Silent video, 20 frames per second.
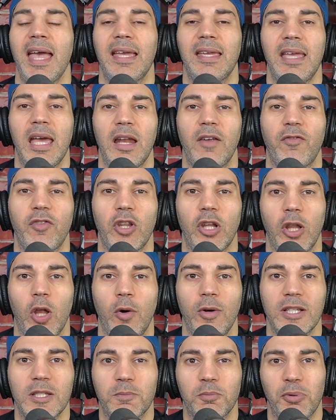Get it for the
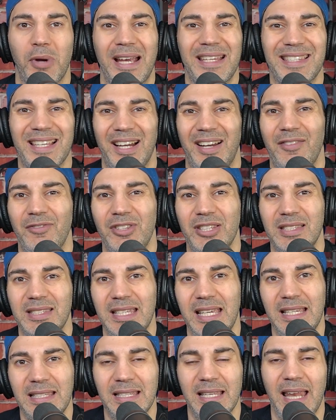lowest price of the
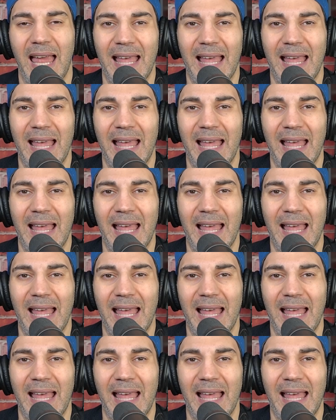season